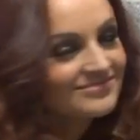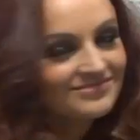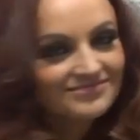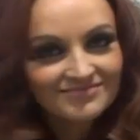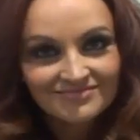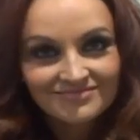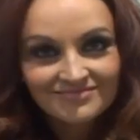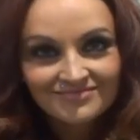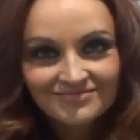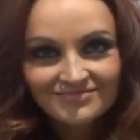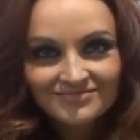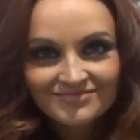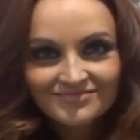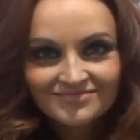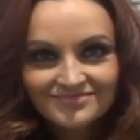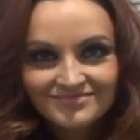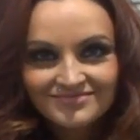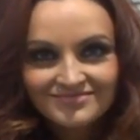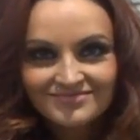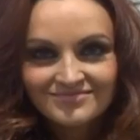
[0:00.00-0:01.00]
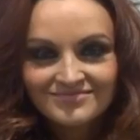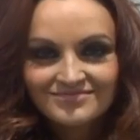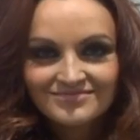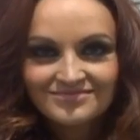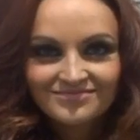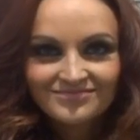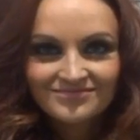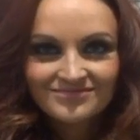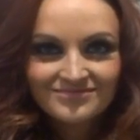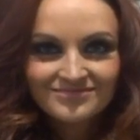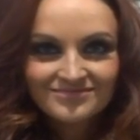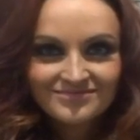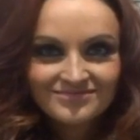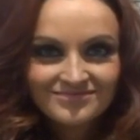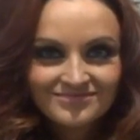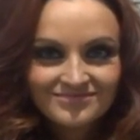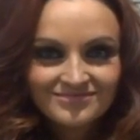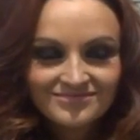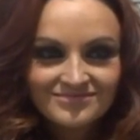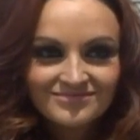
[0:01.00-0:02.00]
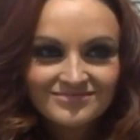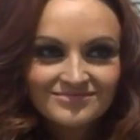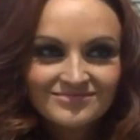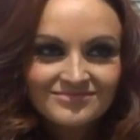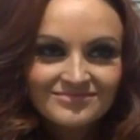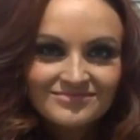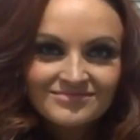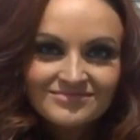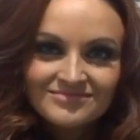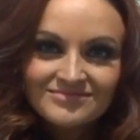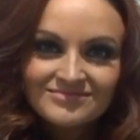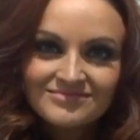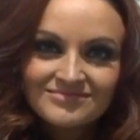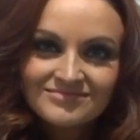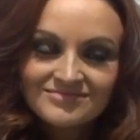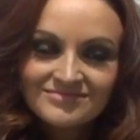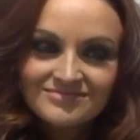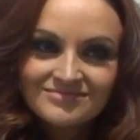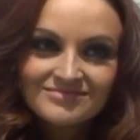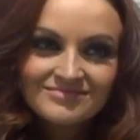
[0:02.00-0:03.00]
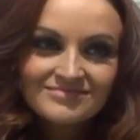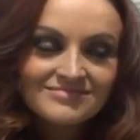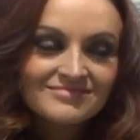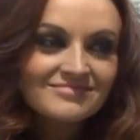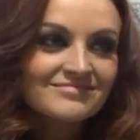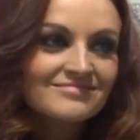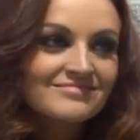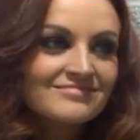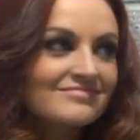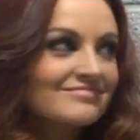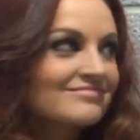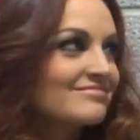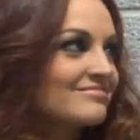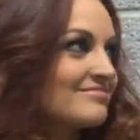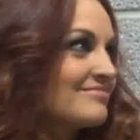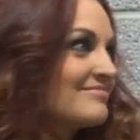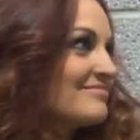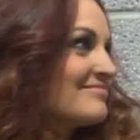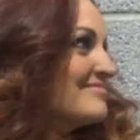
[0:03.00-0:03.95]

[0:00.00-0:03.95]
This person isn't speaking.